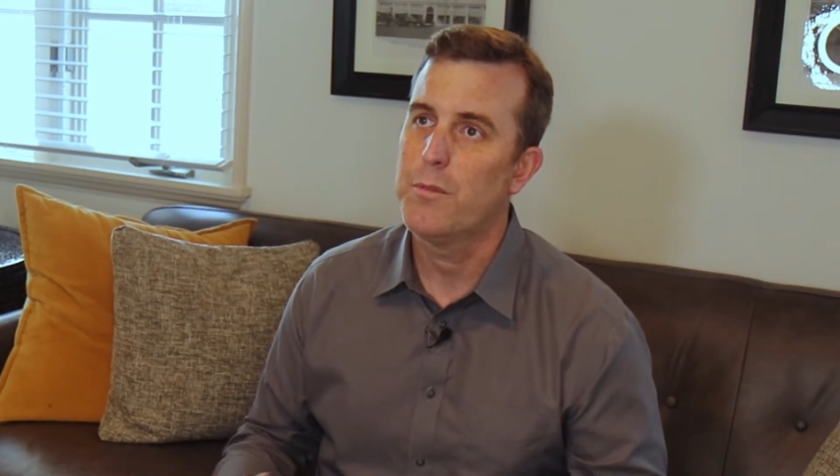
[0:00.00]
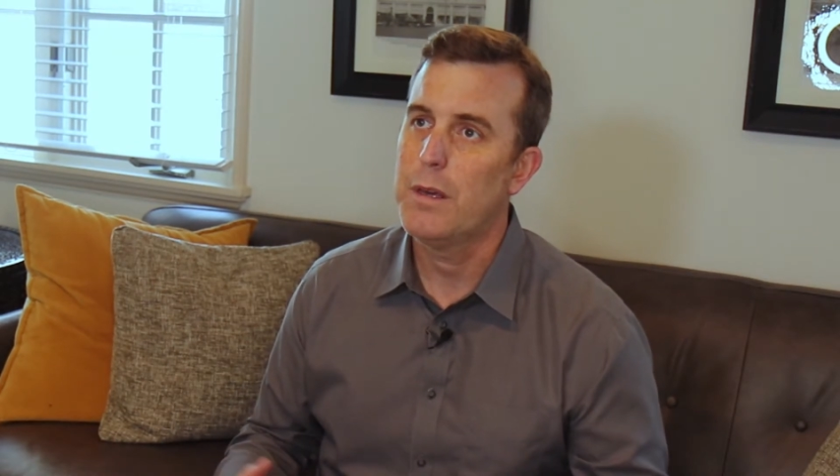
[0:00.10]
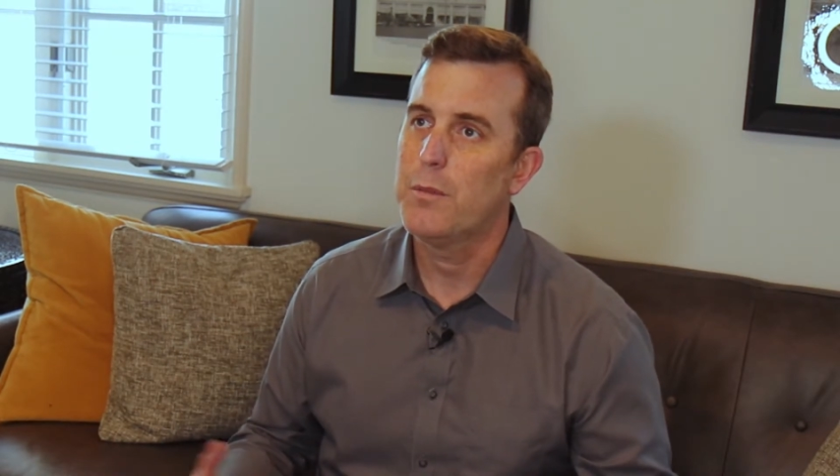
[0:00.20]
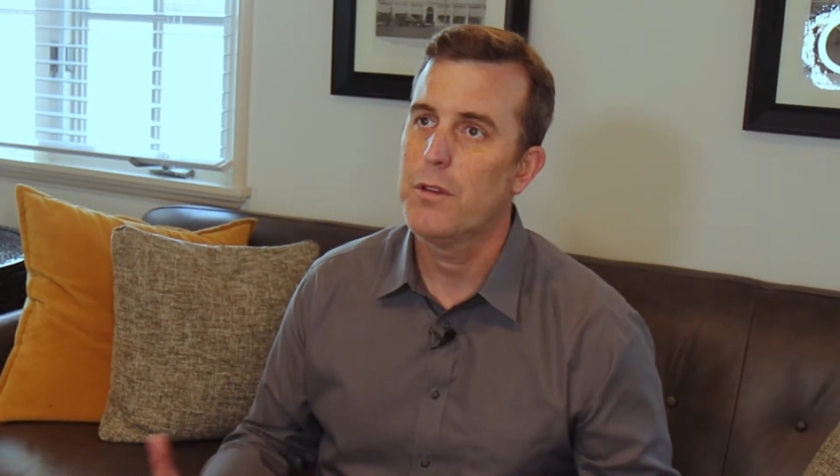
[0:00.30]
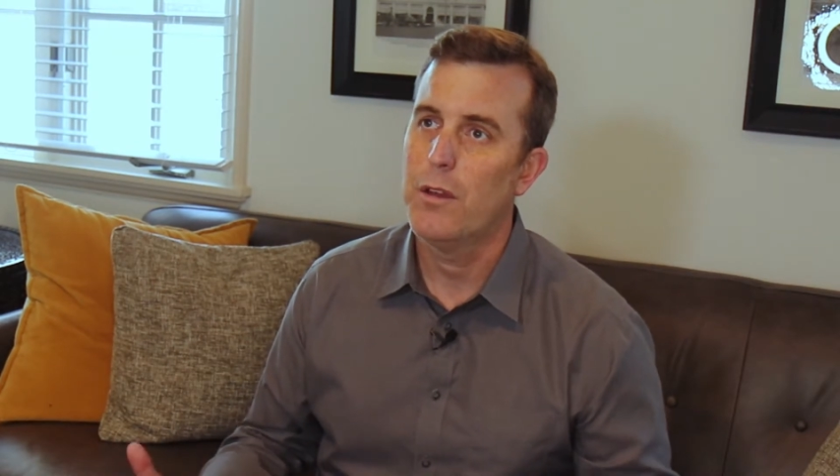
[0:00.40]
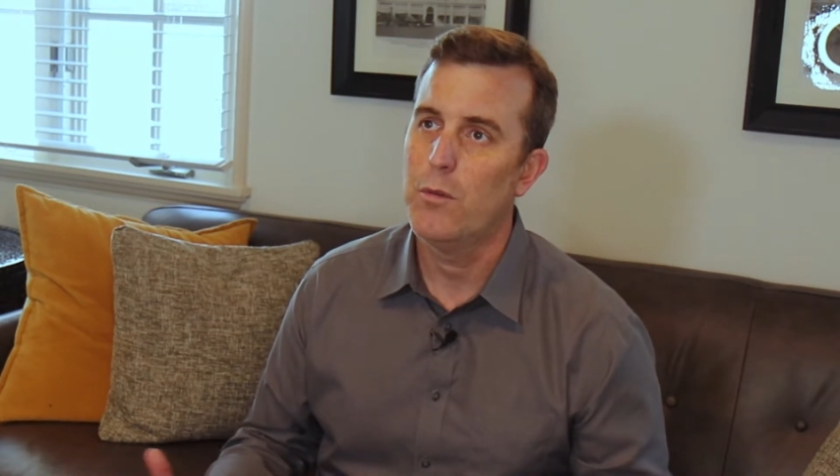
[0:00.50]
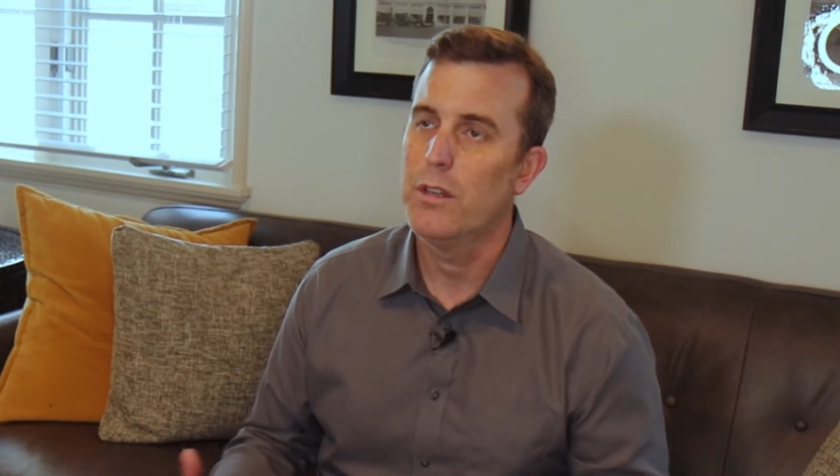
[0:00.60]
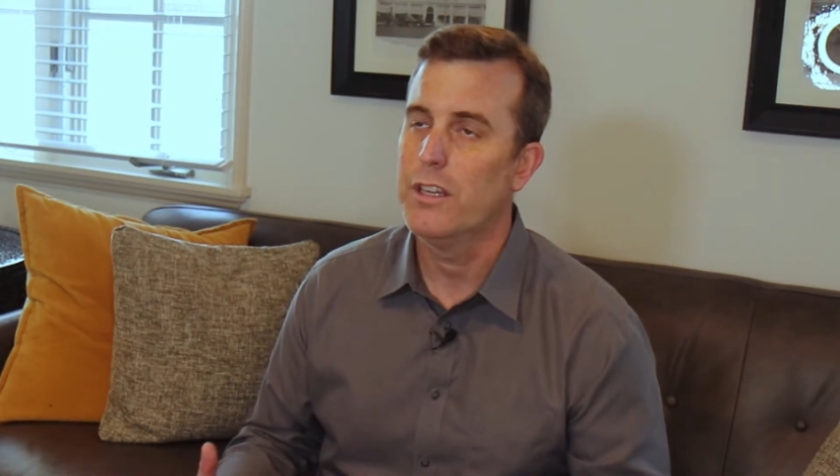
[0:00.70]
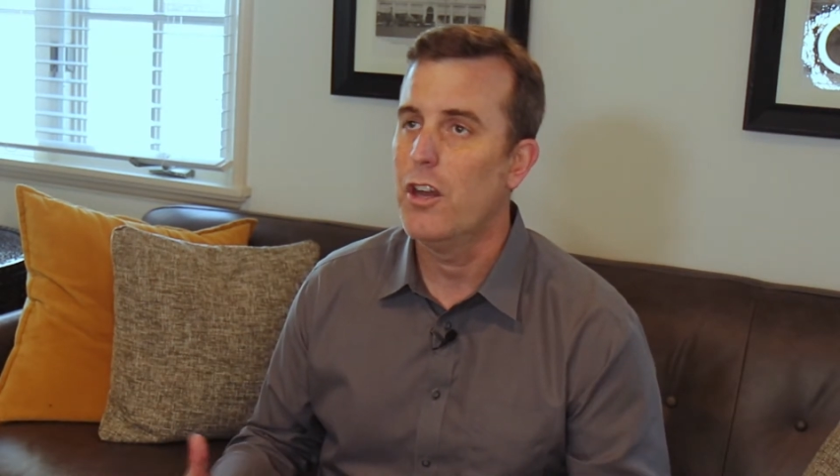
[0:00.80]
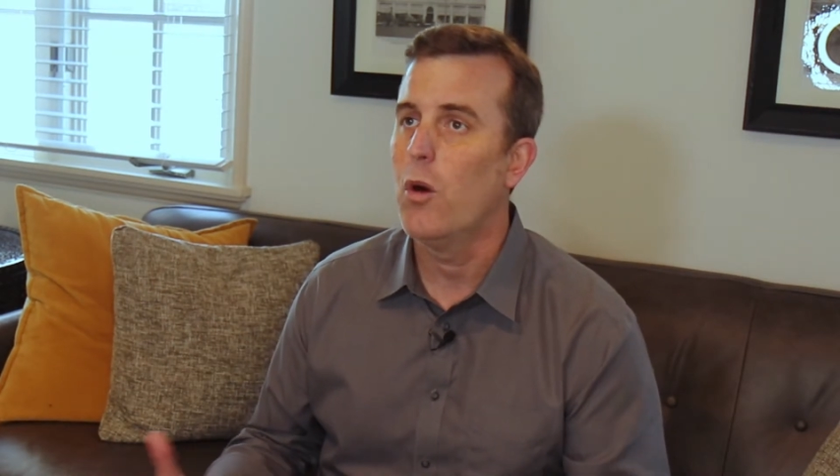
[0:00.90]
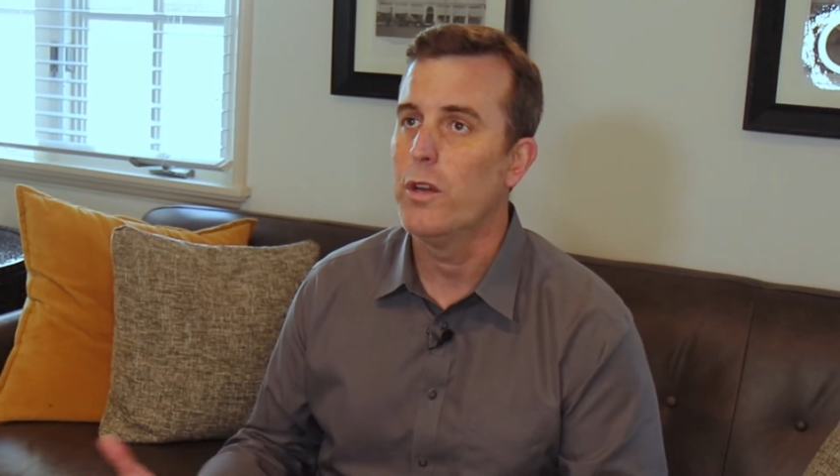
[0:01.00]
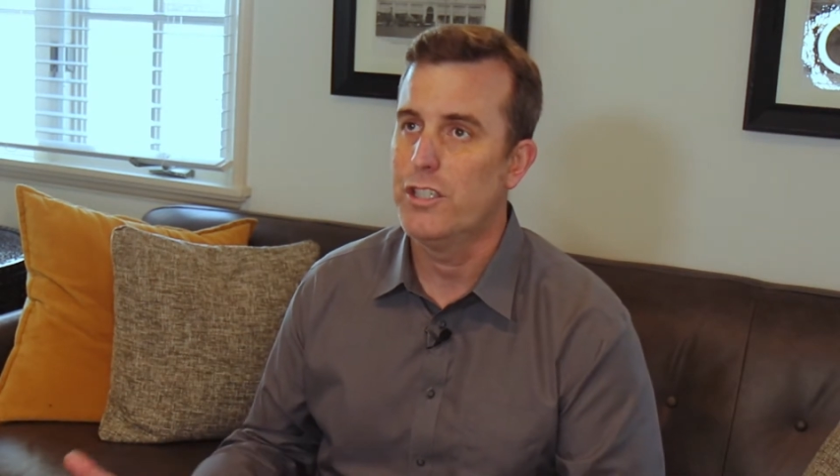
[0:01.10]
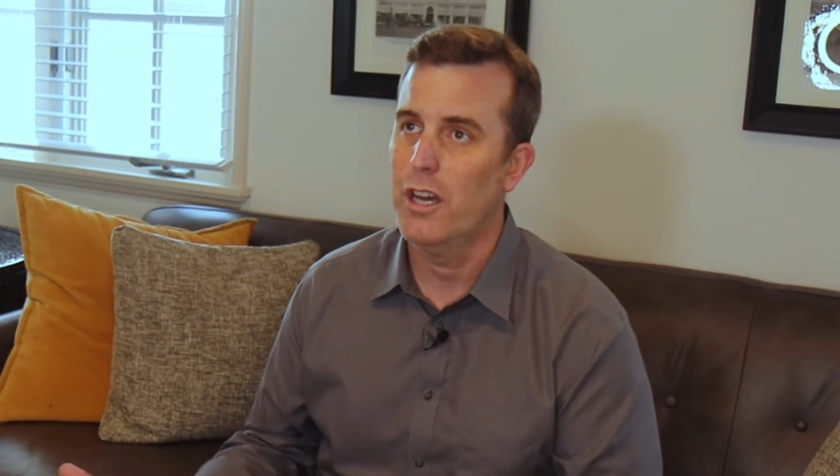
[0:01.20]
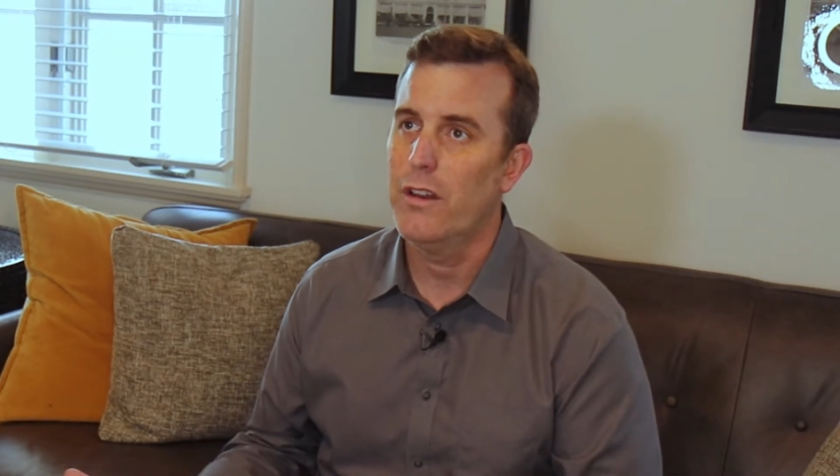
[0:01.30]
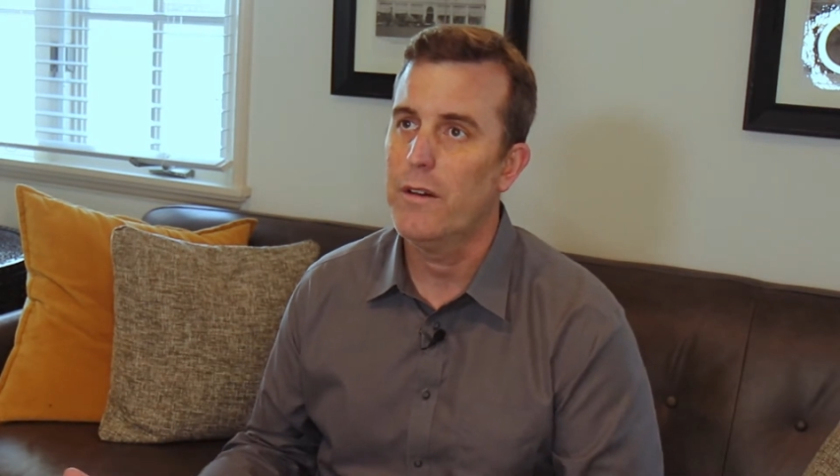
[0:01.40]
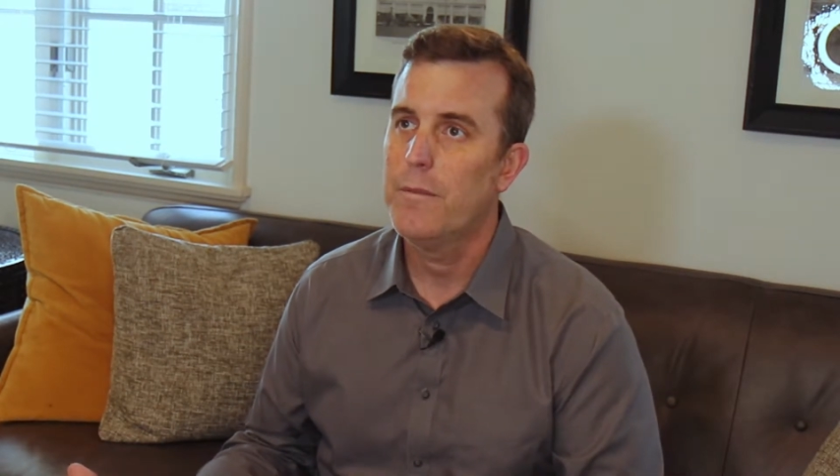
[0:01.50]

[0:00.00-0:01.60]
people that really know each other.